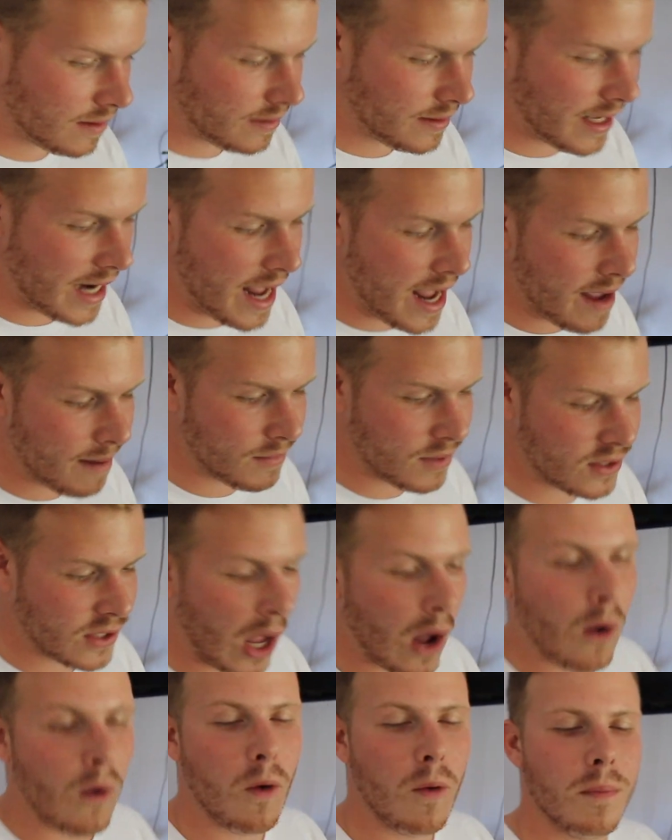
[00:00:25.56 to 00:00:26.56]
today I'm just
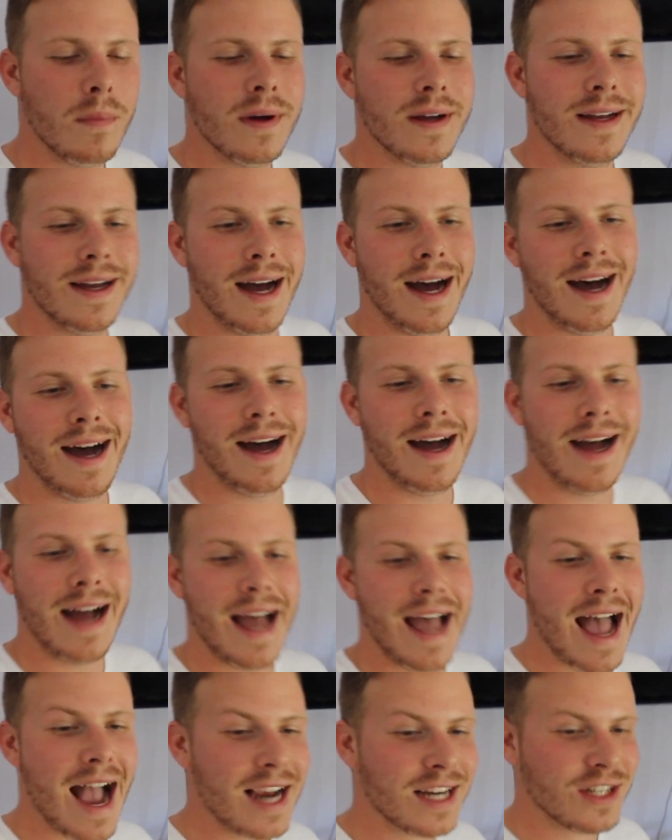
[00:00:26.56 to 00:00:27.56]
home.
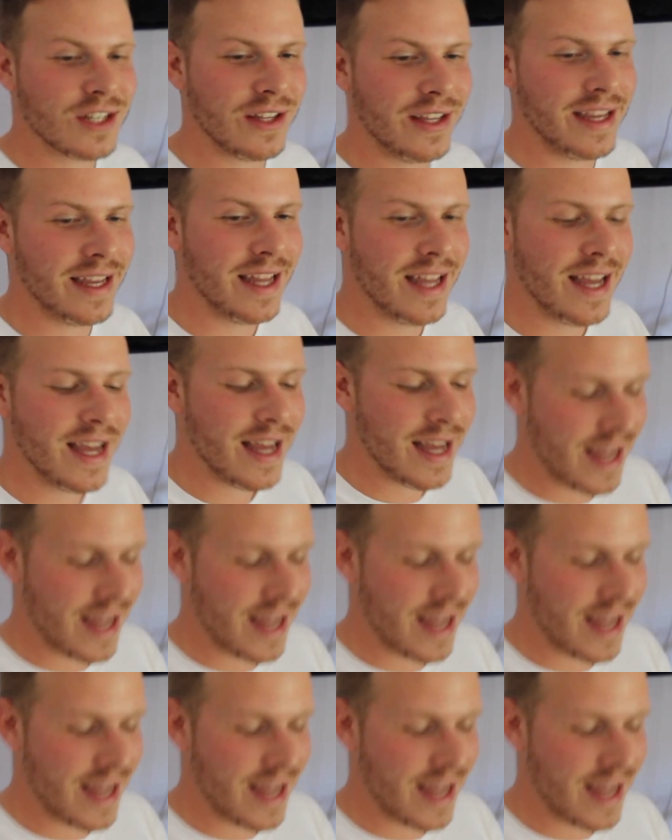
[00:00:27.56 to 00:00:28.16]
I actually